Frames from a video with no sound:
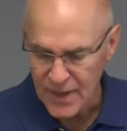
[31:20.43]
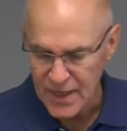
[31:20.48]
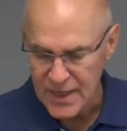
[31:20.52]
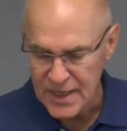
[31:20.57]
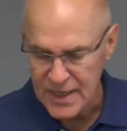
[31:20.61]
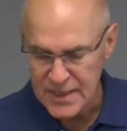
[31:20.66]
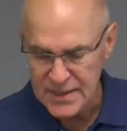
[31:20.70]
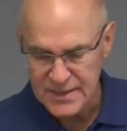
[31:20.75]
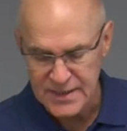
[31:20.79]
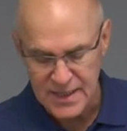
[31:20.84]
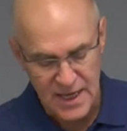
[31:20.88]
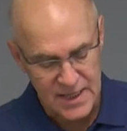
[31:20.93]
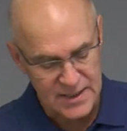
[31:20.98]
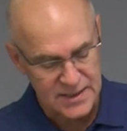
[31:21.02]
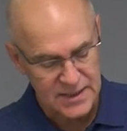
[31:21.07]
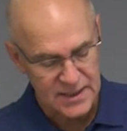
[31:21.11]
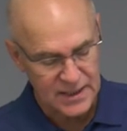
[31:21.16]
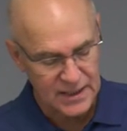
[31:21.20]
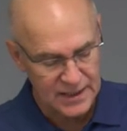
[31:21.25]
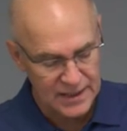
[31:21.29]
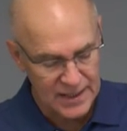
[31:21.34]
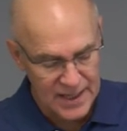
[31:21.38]
He says,
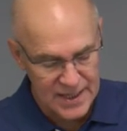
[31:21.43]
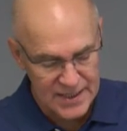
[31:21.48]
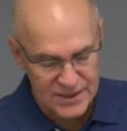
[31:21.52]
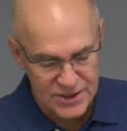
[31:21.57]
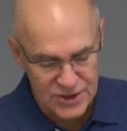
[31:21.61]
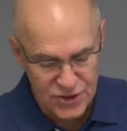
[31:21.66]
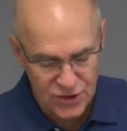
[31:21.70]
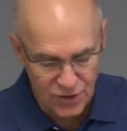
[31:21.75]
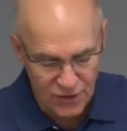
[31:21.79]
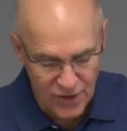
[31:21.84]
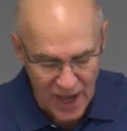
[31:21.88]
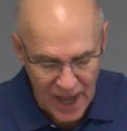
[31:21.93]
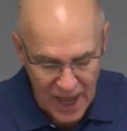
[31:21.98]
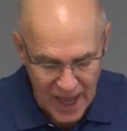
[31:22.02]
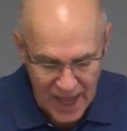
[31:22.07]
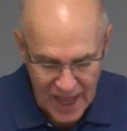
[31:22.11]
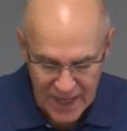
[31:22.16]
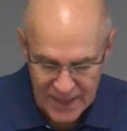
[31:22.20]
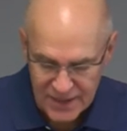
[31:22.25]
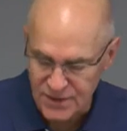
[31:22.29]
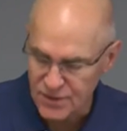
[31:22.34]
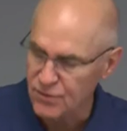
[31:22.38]
cleanse your
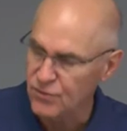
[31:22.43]
hands.